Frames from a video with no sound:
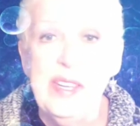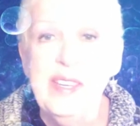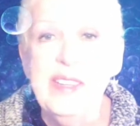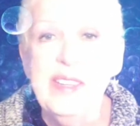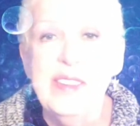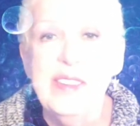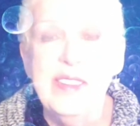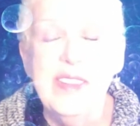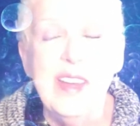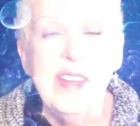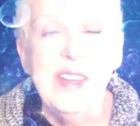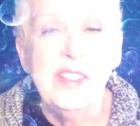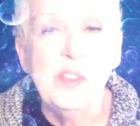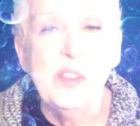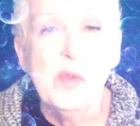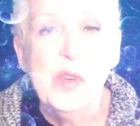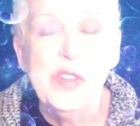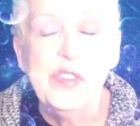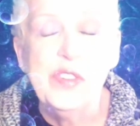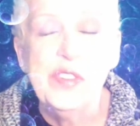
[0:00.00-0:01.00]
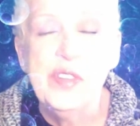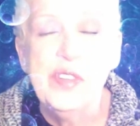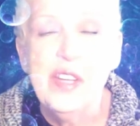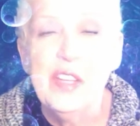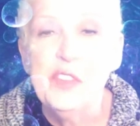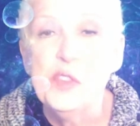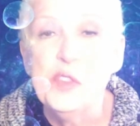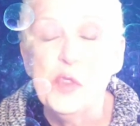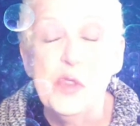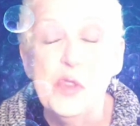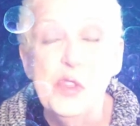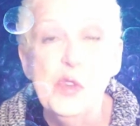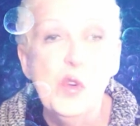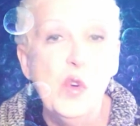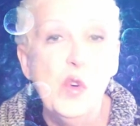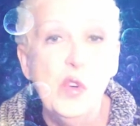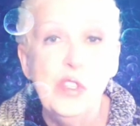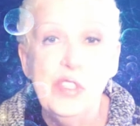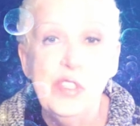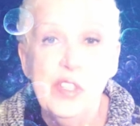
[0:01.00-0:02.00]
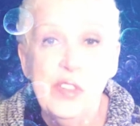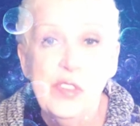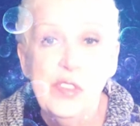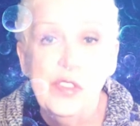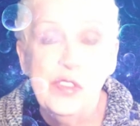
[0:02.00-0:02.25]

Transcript: that resonates with you, or just